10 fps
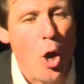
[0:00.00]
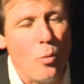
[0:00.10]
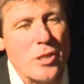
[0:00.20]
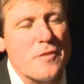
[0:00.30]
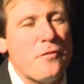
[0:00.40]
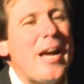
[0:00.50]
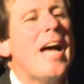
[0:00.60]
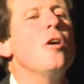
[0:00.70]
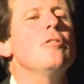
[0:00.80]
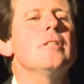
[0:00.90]
was
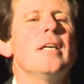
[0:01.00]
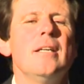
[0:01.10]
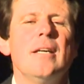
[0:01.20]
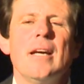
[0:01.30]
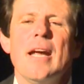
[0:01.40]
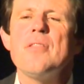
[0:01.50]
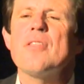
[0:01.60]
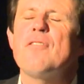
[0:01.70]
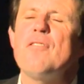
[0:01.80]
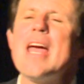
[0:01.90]
found in
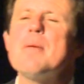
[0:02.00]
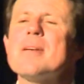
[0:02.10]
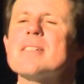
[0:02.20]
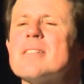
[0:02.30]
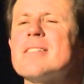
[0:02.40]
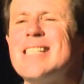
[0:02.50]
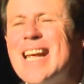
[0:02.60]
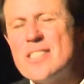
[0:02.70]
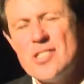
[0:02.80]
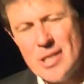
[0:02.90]
the famous
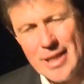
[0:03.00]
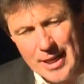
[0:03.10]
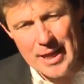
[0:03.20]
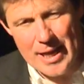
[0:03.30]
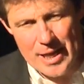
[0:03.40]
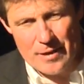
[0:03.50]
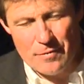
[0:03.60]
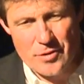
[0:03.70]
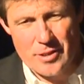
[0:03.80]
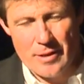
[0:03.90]
Dead Sea
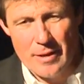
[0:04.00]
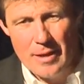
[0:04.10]
caves,